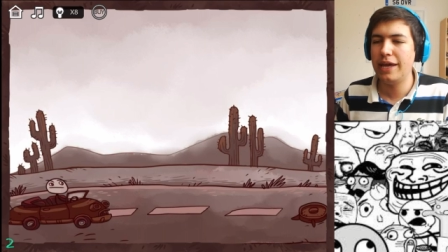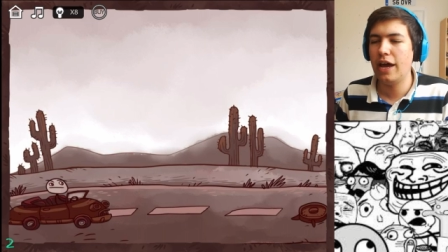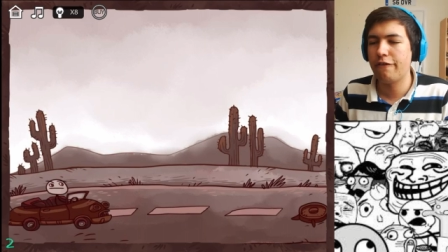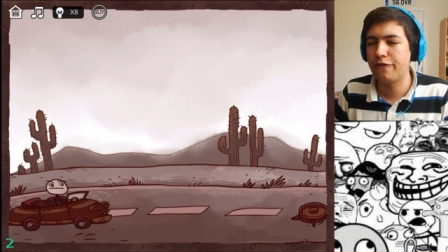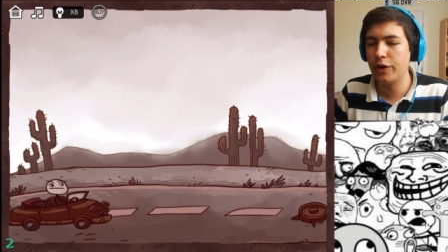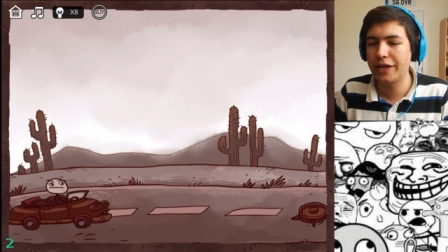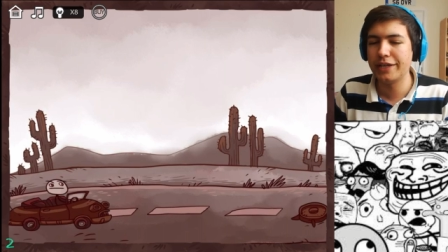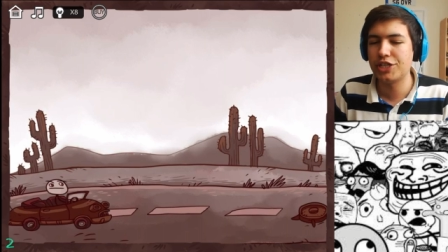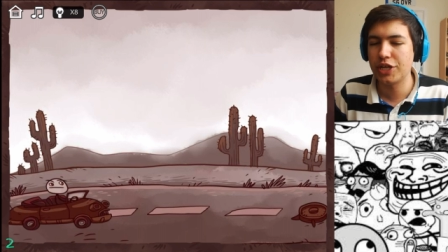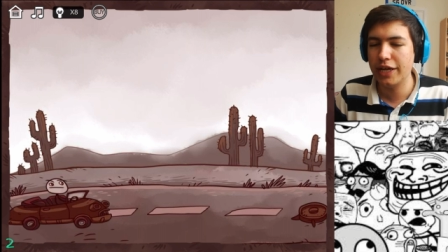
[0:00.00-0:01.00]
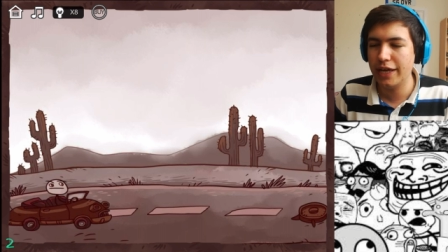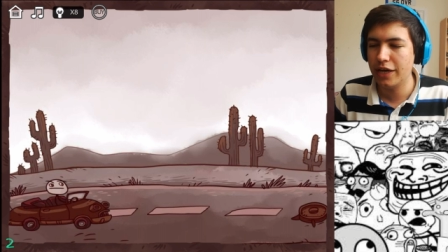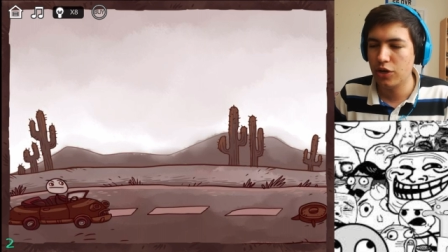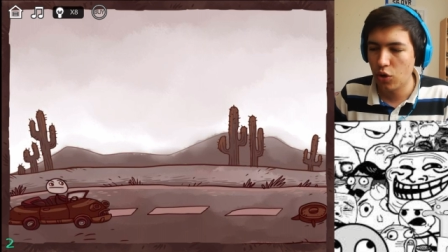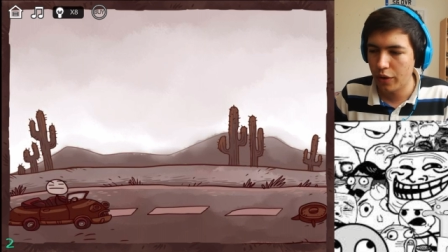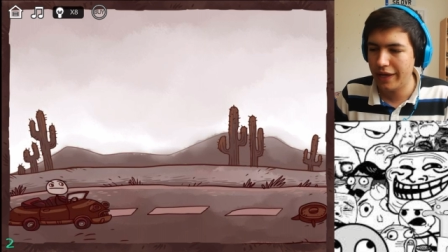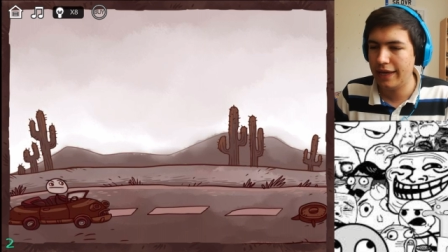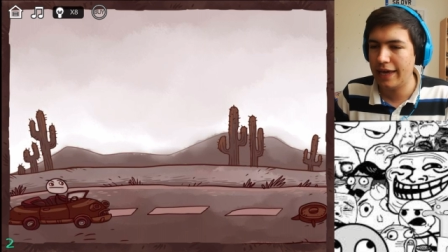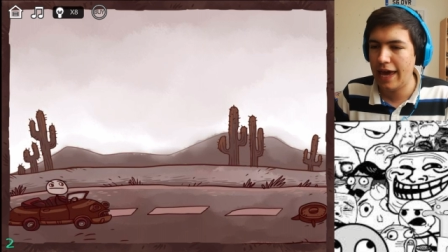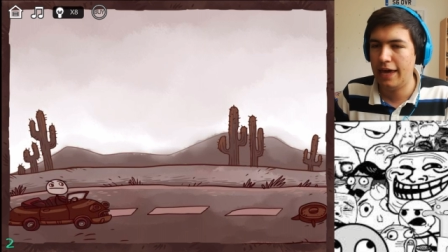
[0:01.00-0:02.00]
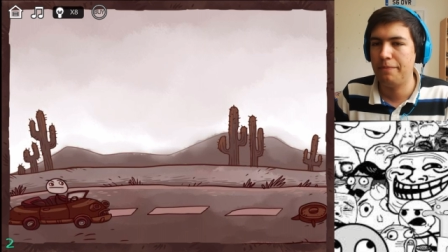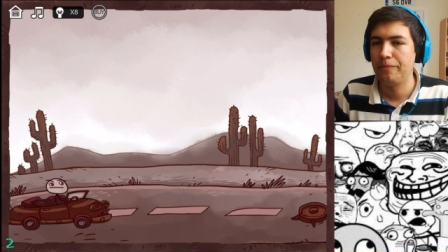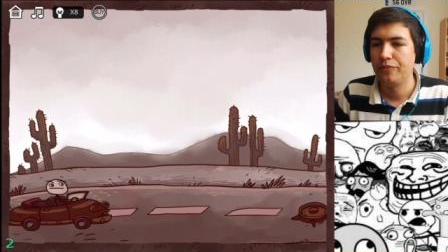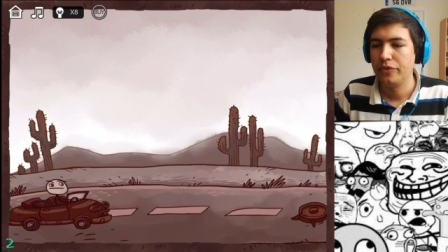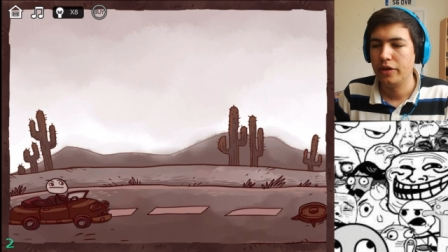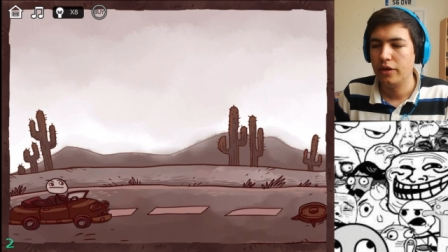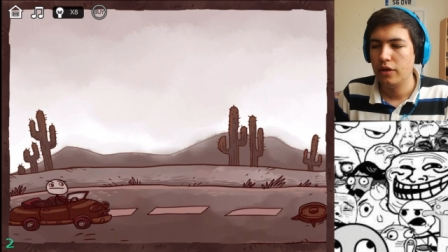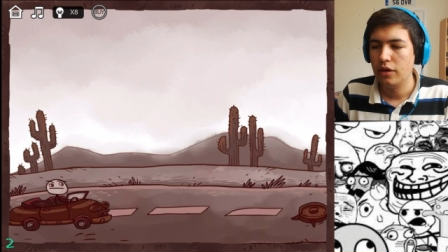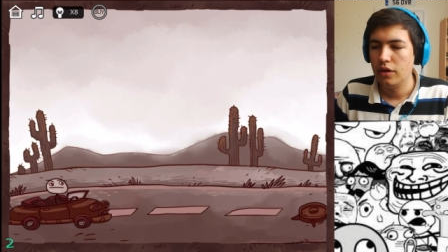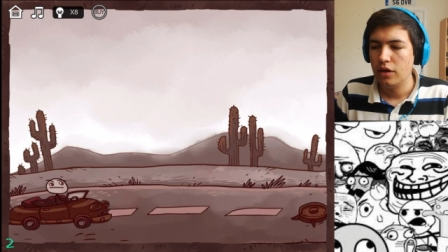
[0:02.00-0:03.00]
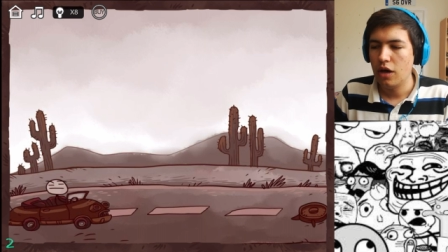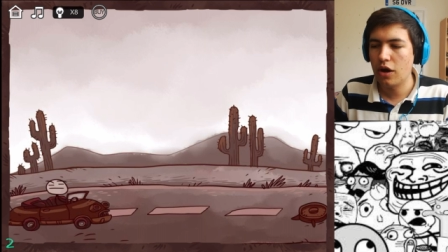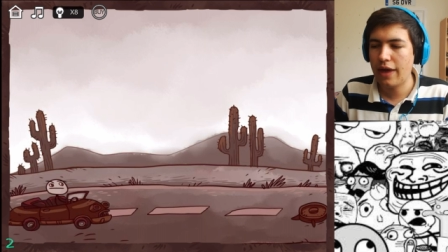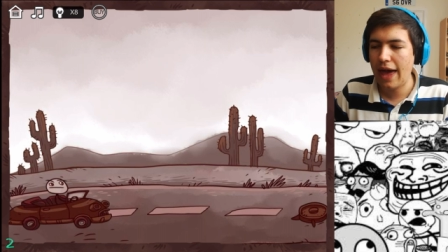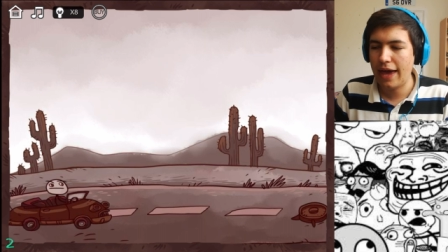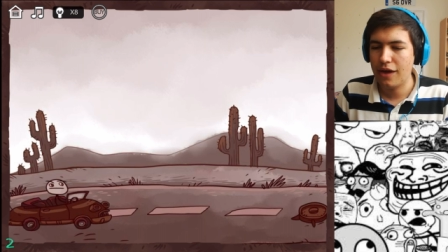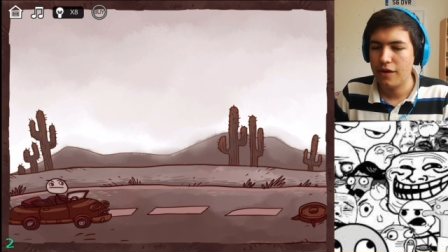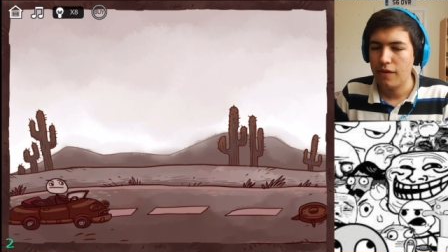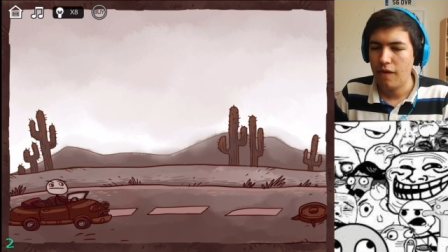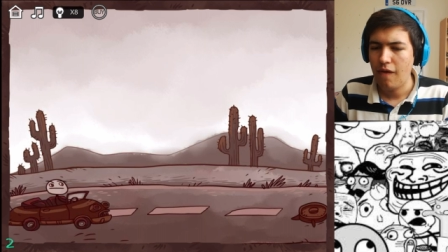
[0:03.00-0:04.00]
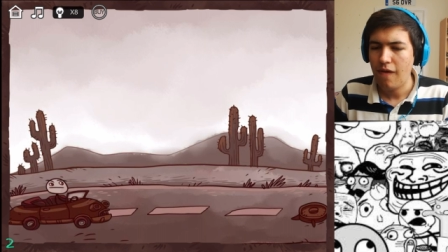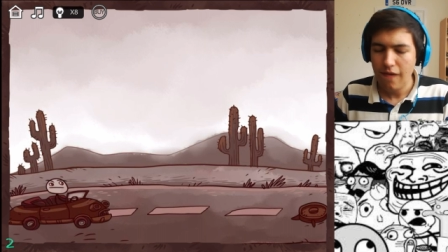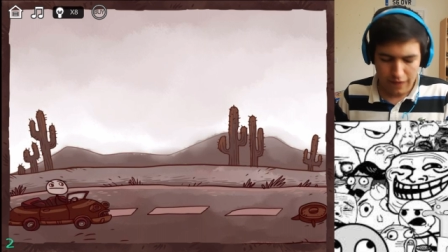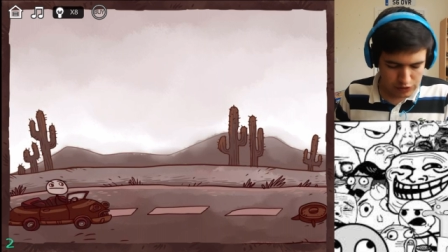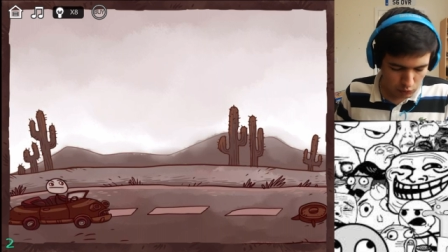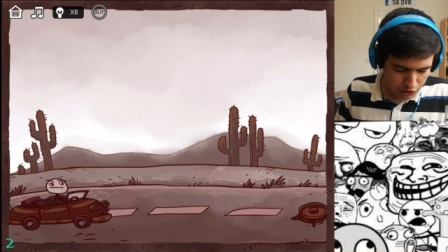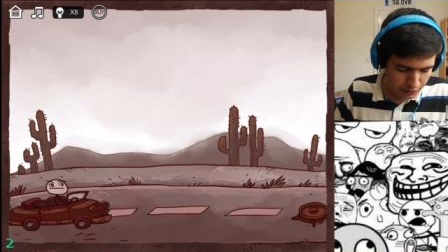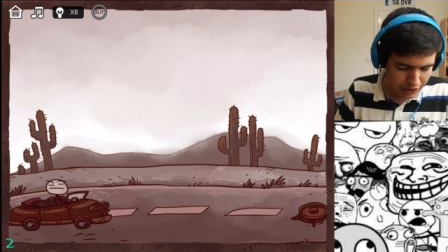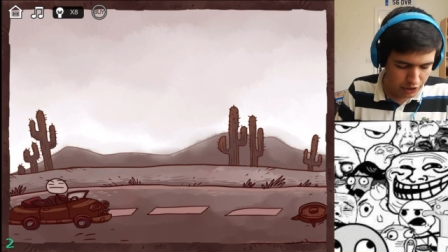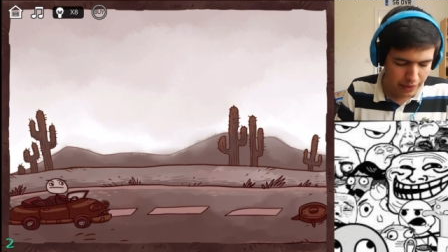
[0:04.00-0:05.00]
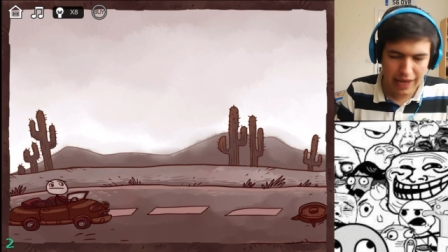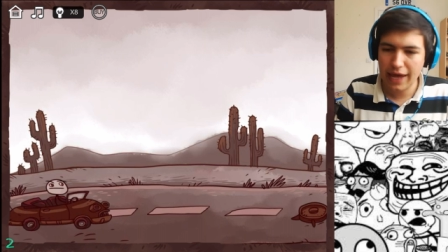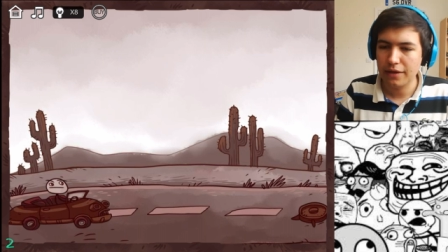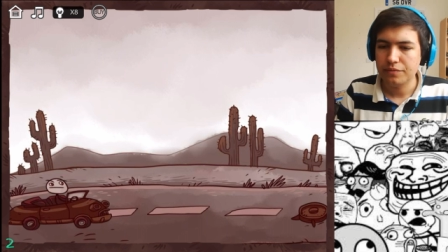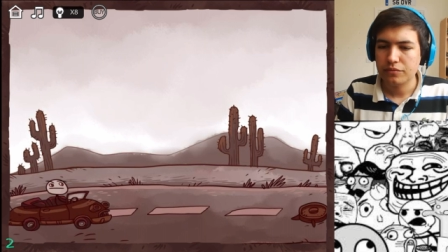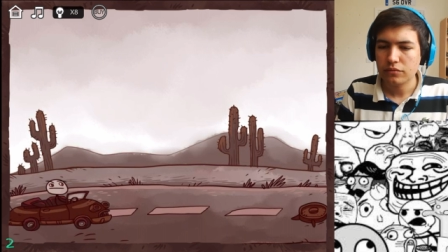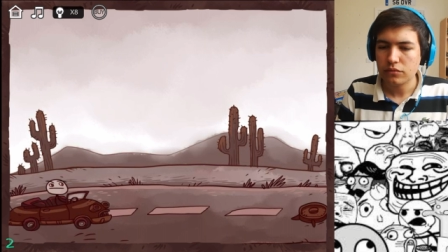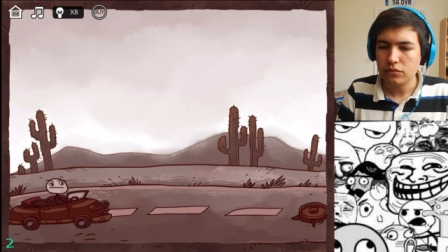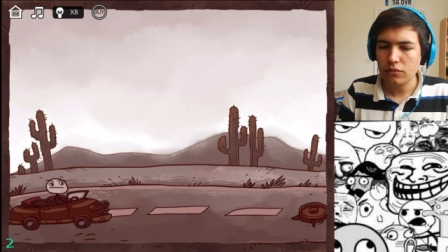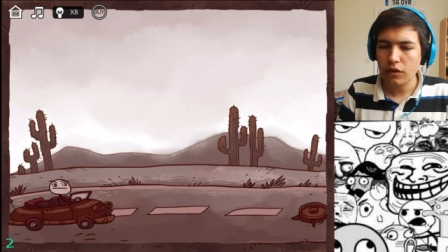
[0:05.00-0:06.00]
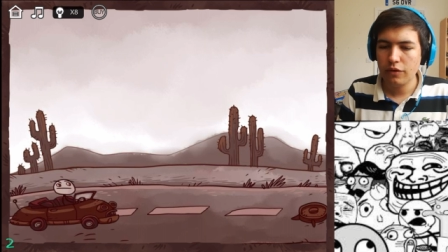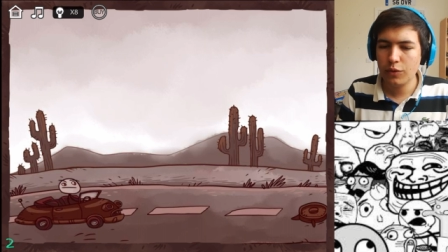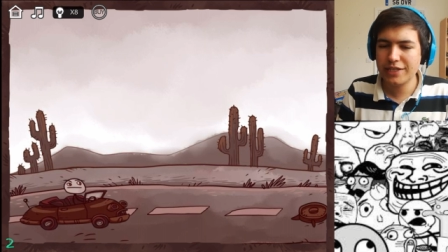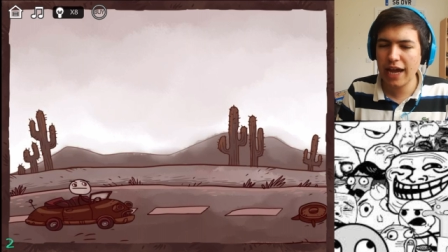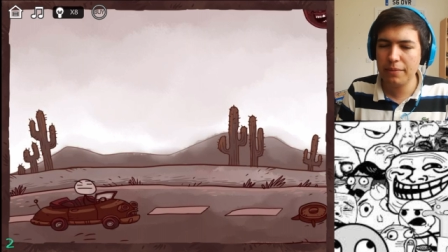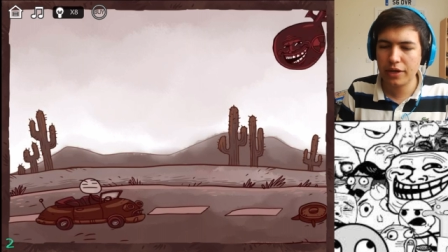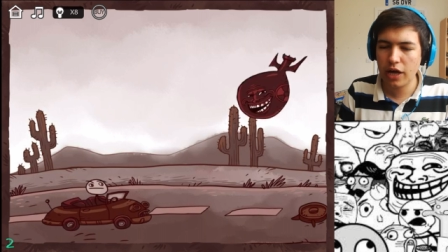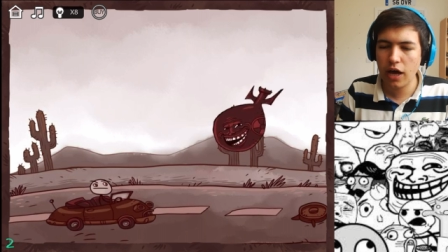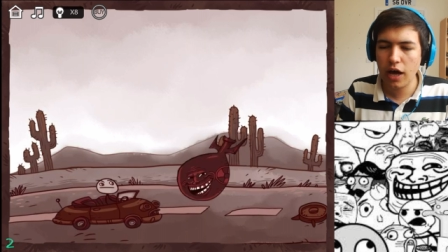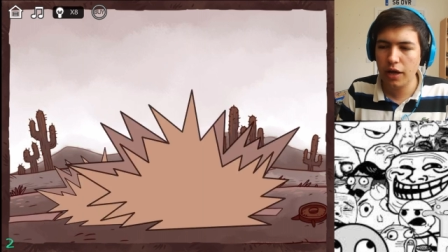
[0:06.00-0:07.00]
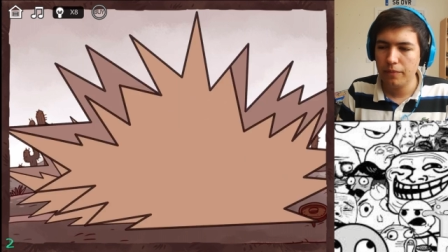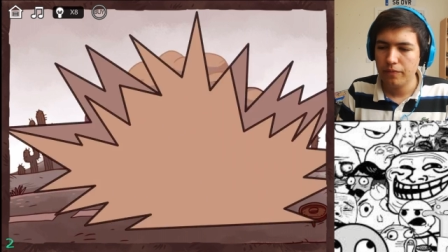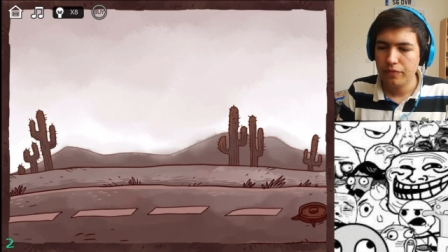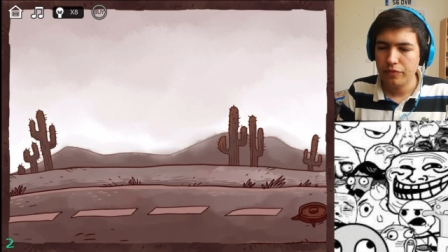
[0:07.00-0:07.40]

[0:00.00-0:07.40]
to be a freakishly annoying game. Okay. So what do we do here? We tap the car.